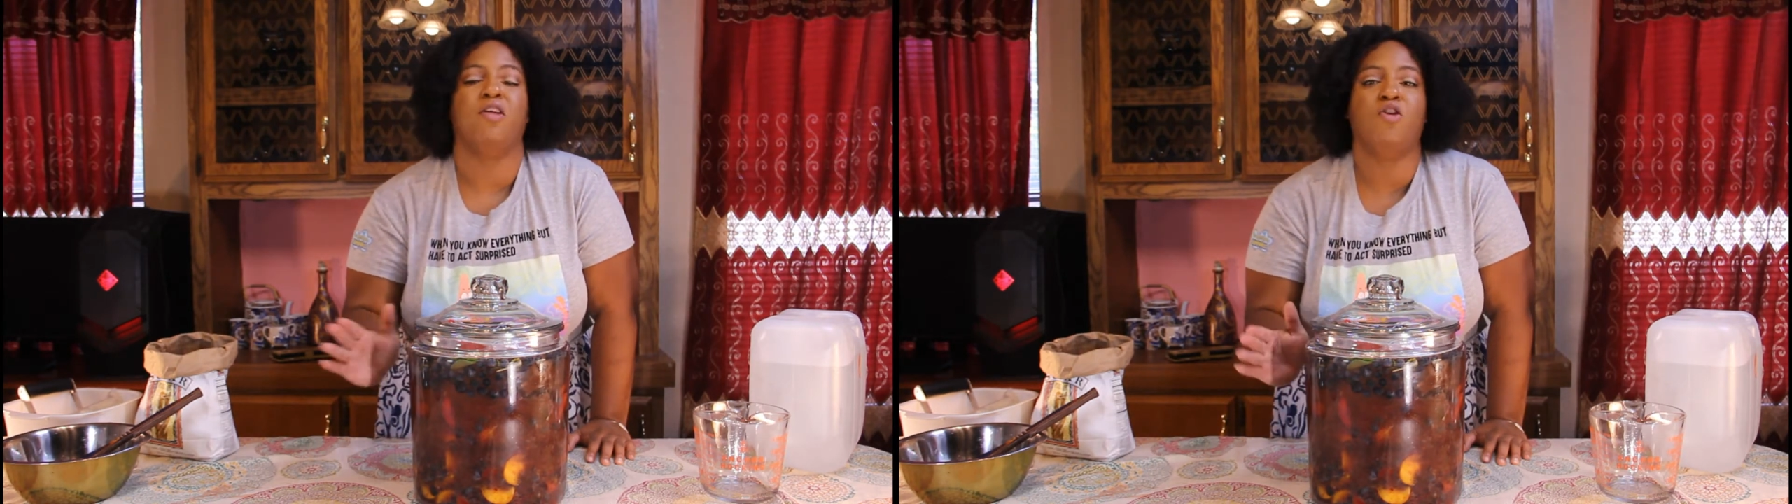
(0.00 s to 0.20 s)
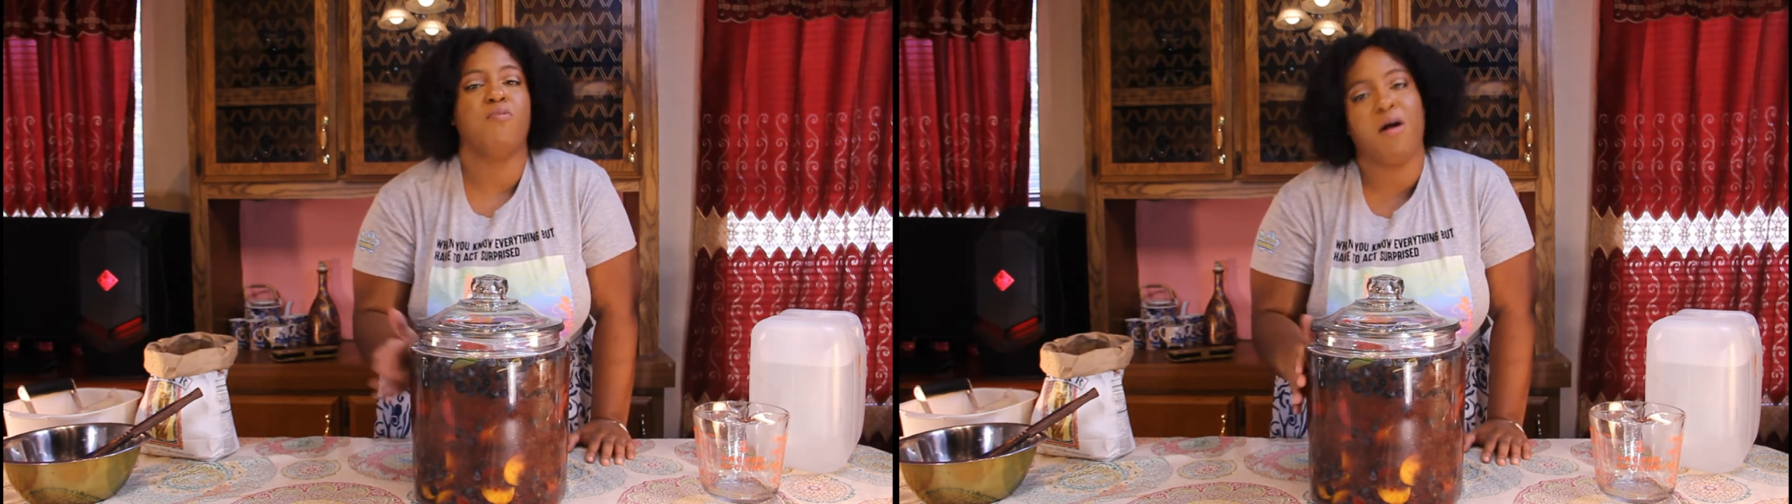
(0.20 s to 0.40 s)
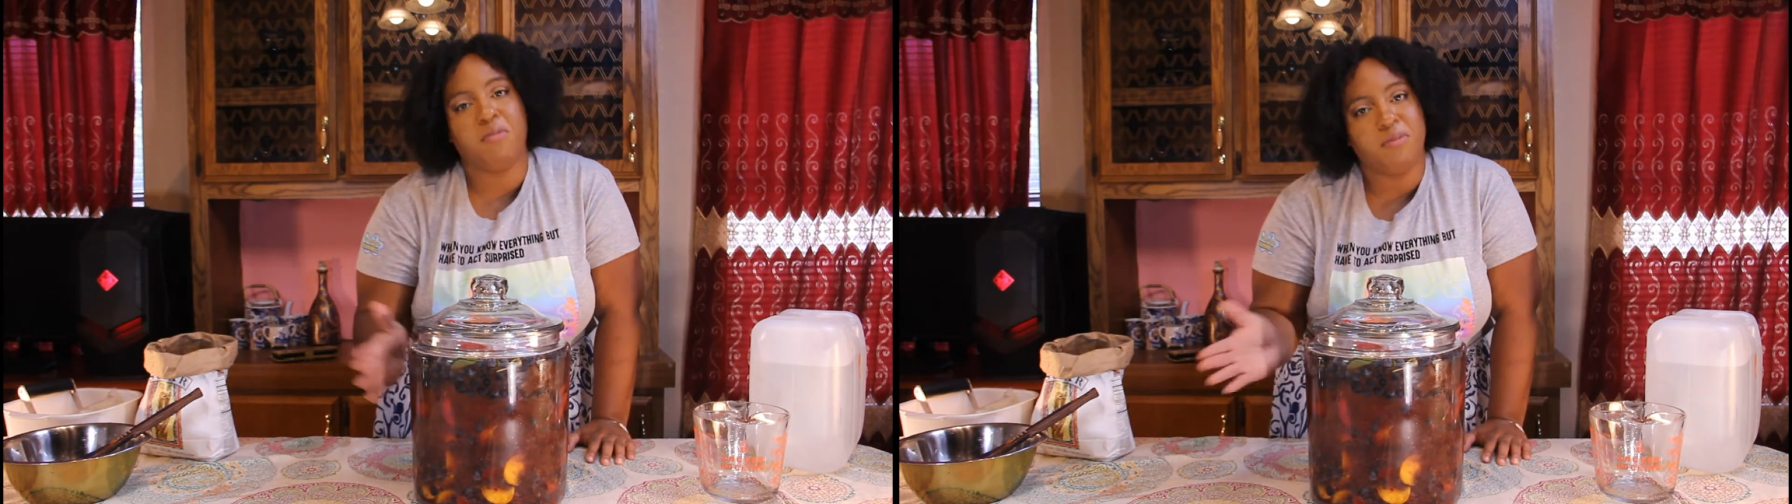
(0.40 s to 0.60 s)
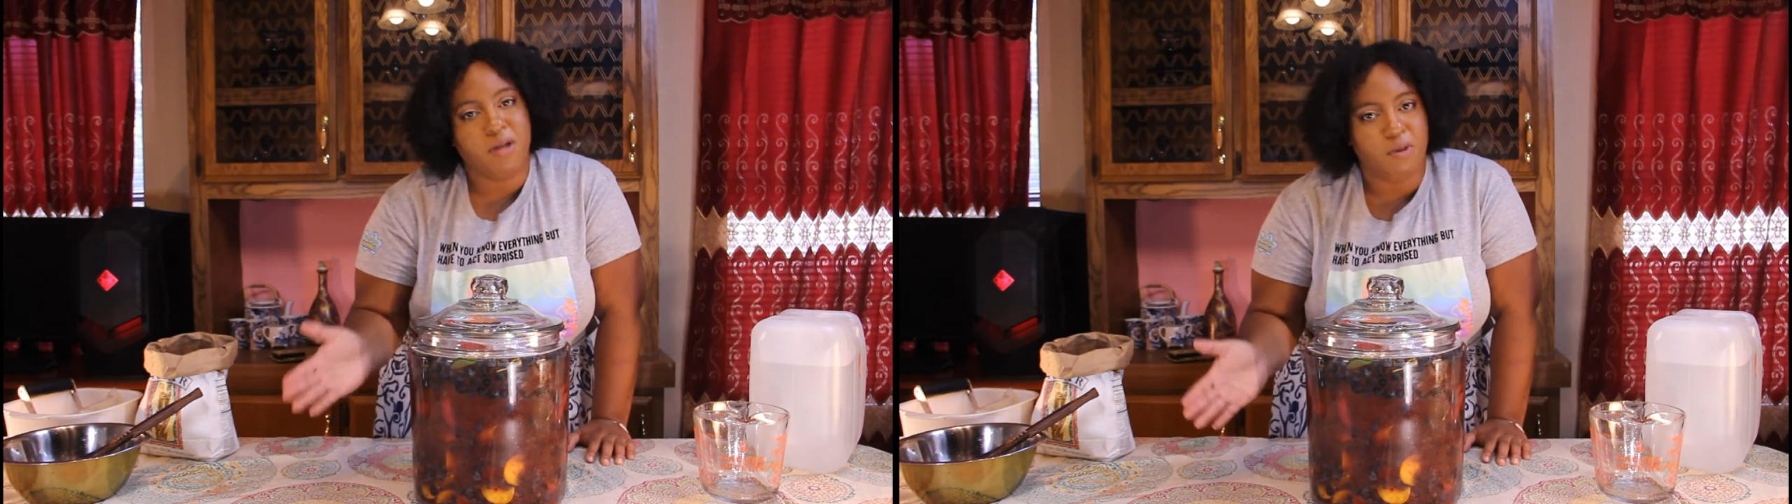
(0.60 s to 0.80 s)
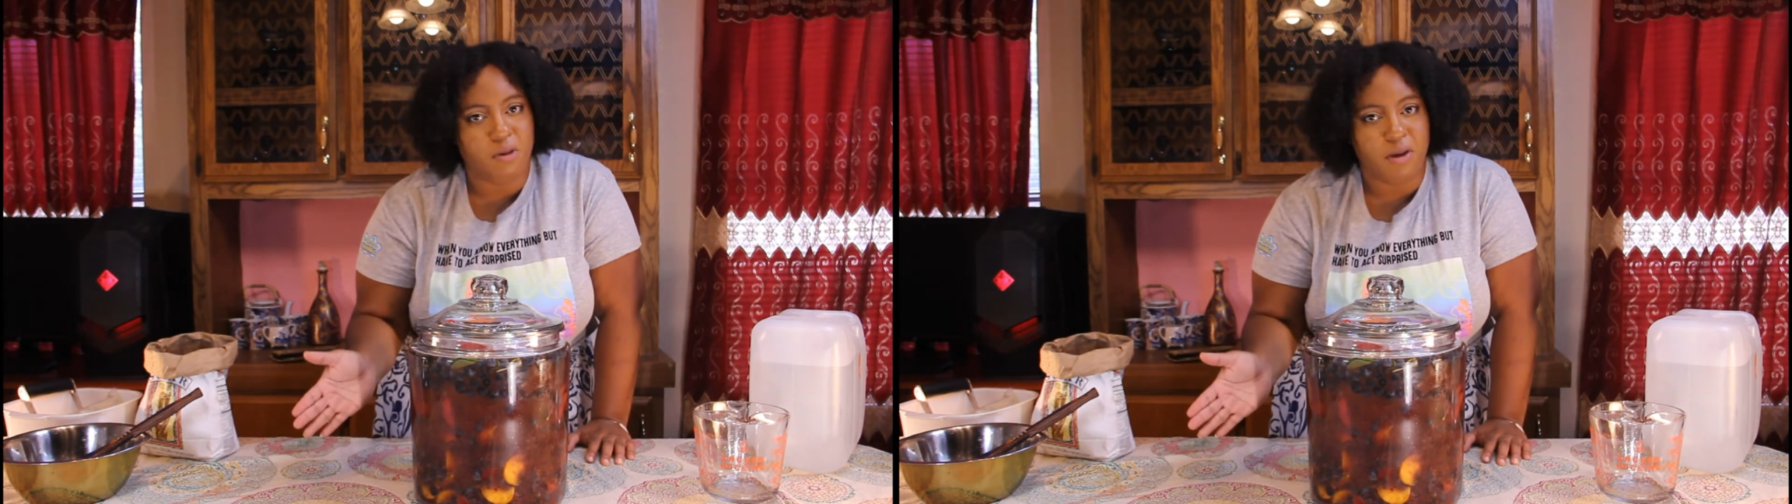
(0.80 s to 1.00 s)
then you
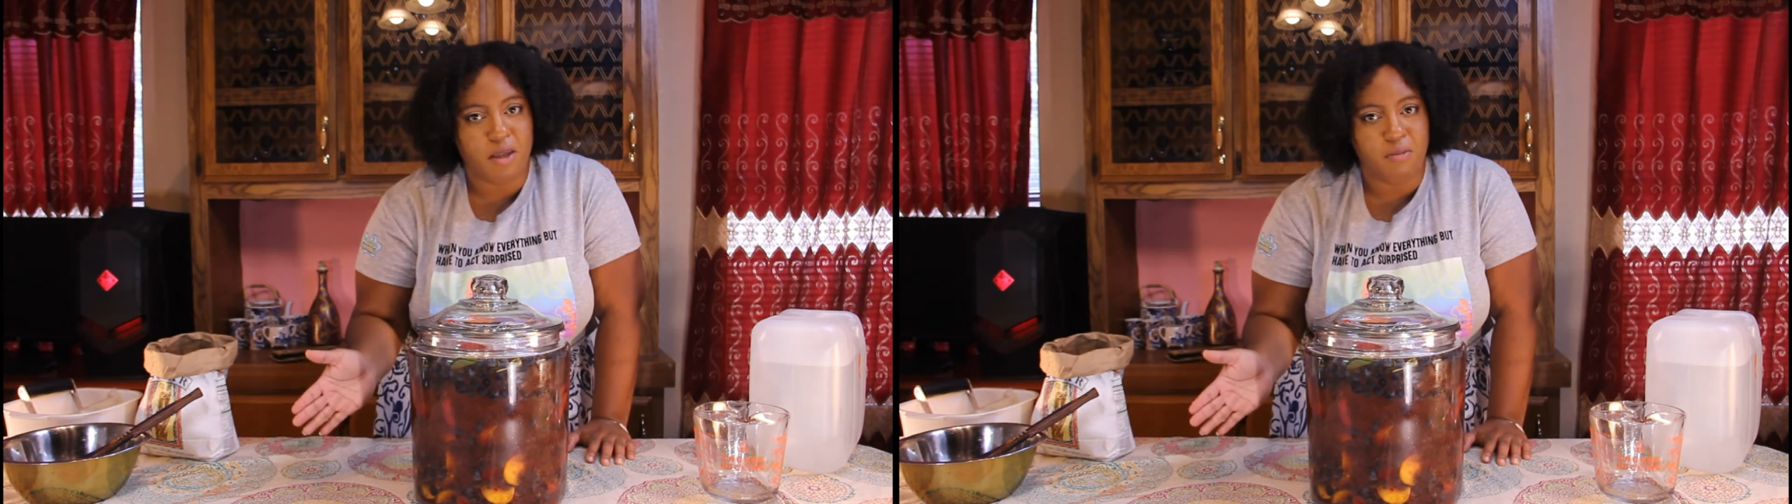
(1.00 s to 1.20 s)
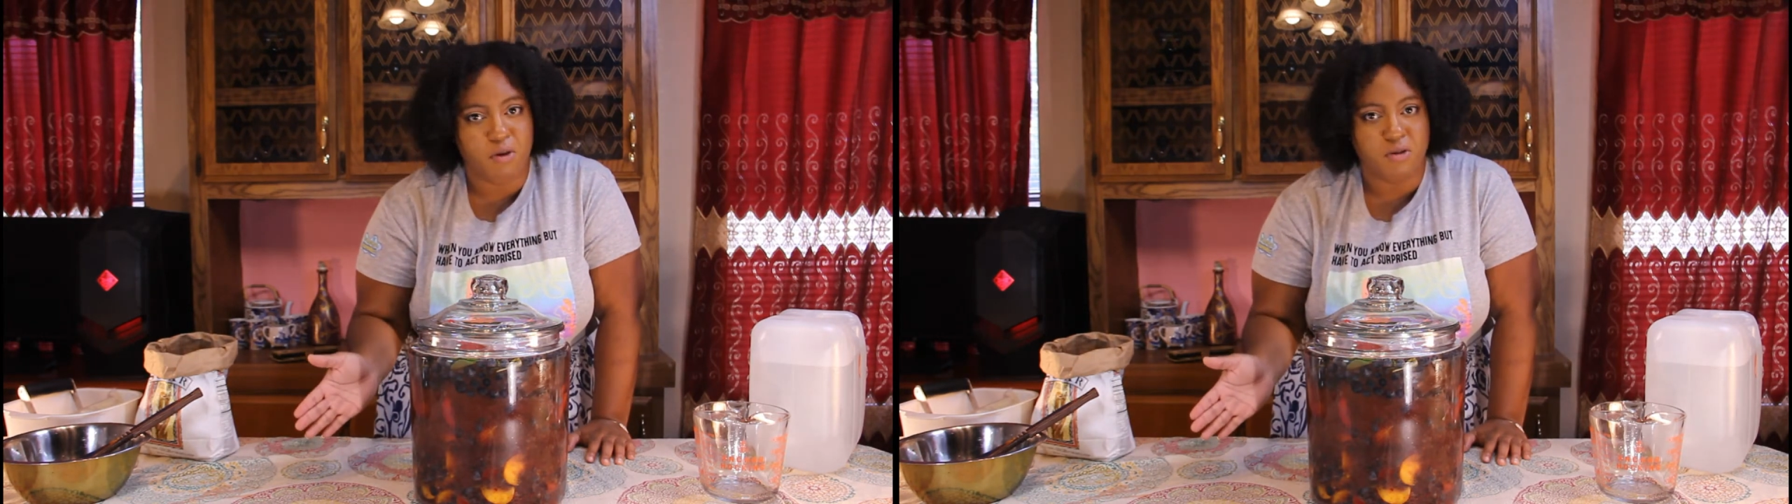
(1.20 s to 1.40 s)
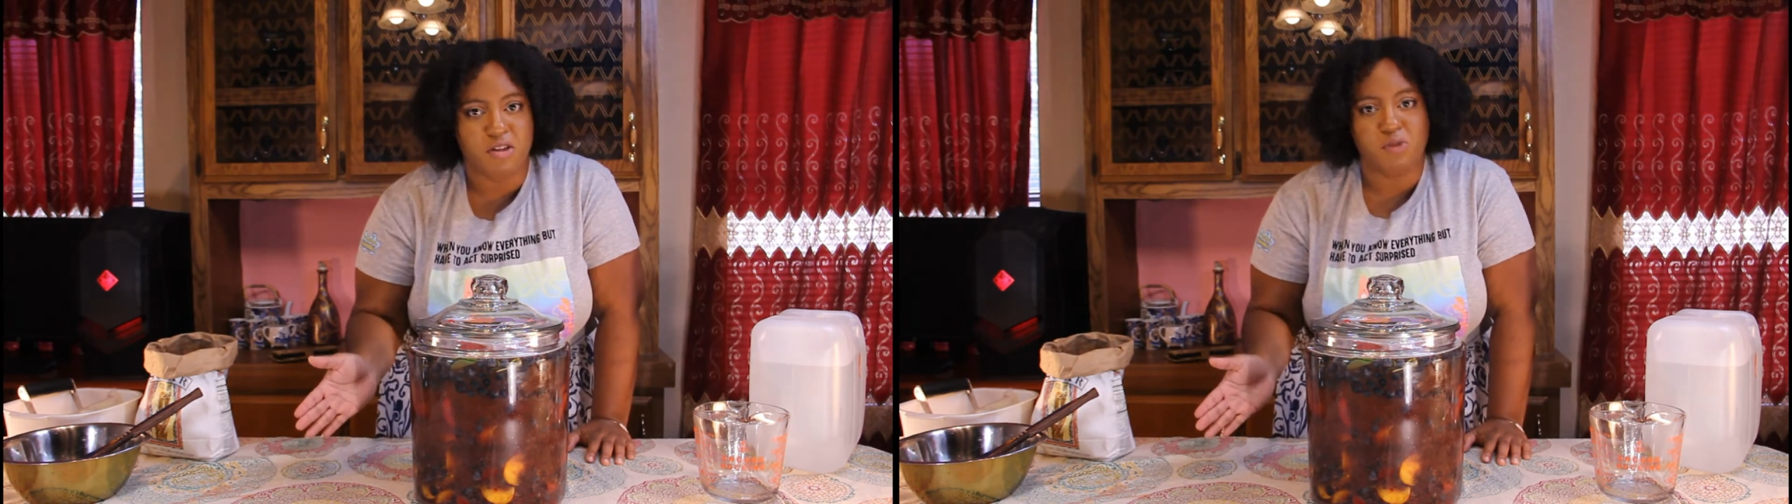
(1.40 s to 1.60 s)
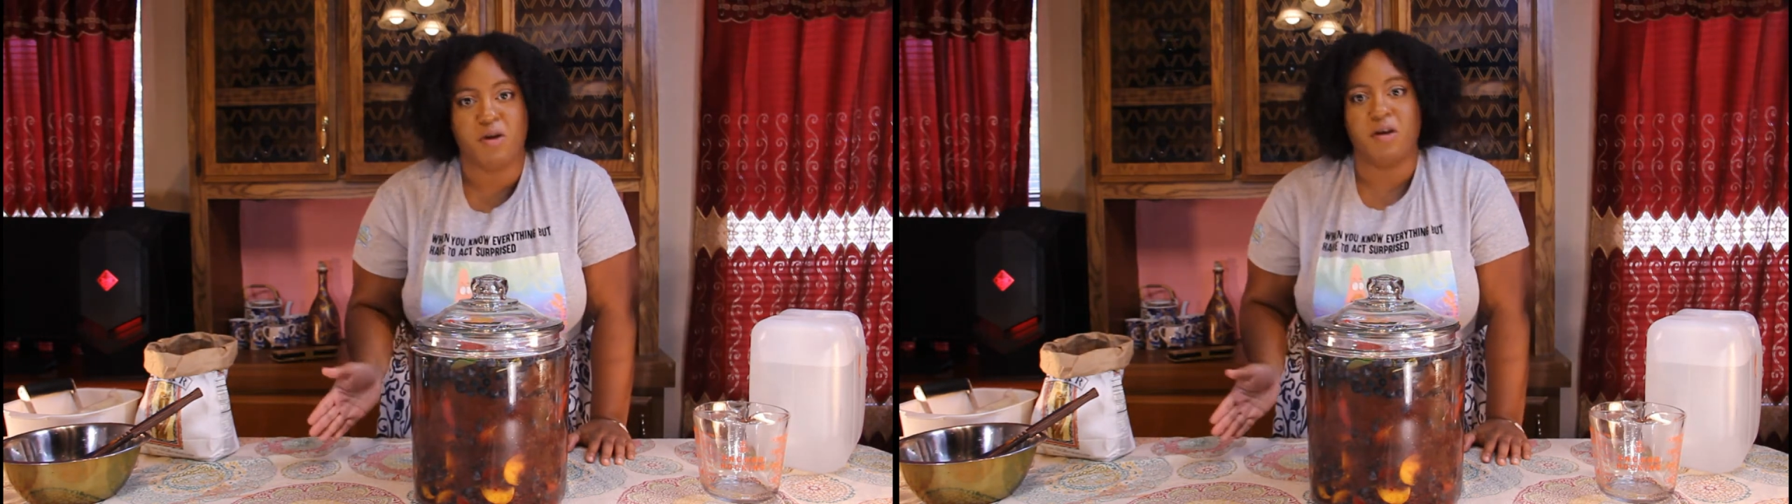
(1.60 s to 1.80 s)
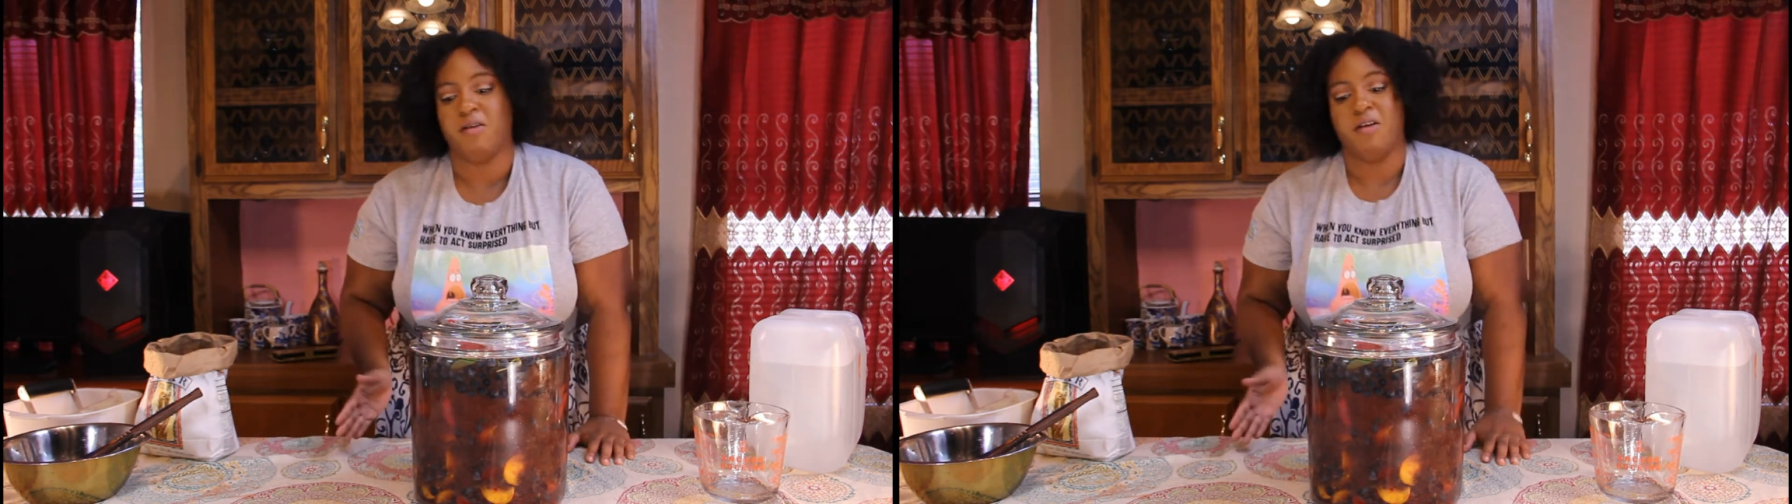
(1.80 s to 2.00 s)
probably won't get mold as well.